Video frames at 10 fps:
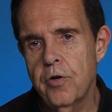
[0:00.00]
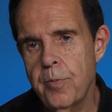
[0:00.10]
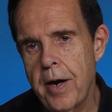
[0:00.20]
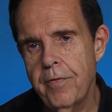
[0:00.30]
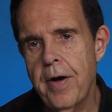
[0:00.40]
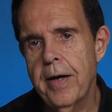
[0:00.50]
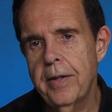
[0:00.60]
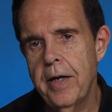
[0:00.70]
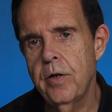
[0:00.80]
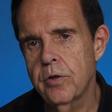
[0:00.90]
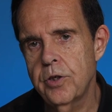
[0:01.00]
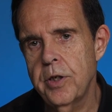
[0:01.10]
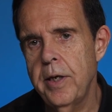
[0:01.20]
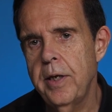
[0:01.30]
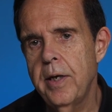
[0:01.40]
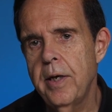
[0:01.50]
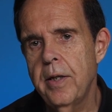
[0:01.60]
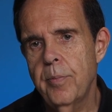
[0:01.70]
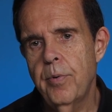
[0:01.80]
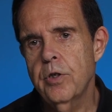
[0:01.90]
As a matter of fact, then you'll see
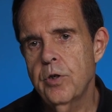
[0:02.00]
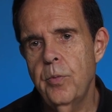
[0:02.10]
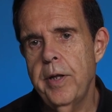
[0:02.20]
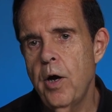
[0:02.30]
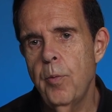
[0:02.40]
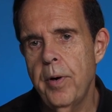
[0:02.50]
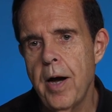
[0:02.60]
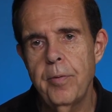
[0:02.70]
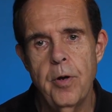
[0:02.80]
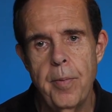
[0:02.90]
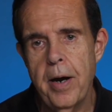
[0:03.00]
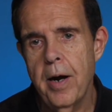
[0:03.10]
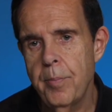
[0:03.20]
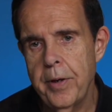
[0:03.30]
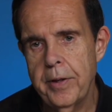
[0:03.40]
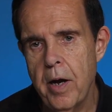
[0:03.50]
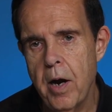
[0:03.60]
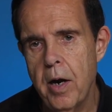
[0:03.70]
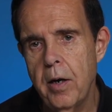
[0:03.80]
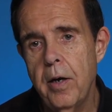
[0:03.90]
the person when they open up, no matter how big they
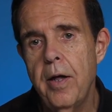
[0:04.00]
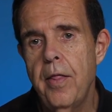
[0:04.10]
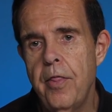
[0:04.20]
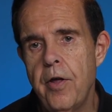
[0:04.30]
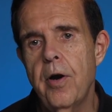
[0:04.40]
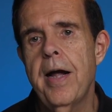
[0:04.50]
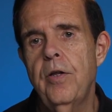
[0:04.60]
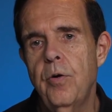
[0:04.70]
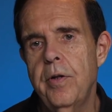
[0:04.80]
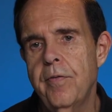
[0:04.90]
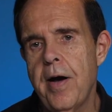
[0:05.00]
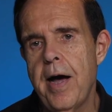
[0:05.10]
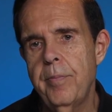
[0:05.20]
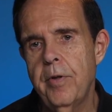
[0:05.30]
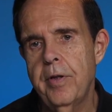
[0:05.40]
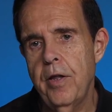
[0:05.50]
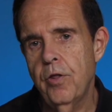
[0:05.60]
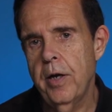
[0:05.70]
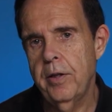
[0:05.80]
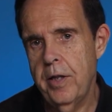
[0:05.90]
are, they're not doing the volume that they
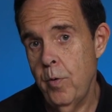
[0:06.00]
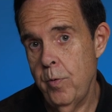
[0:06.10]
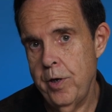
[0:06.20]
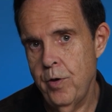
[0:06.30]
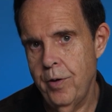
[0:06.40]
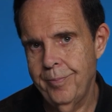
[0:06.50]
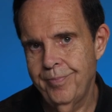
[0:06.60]
thought they would be doing.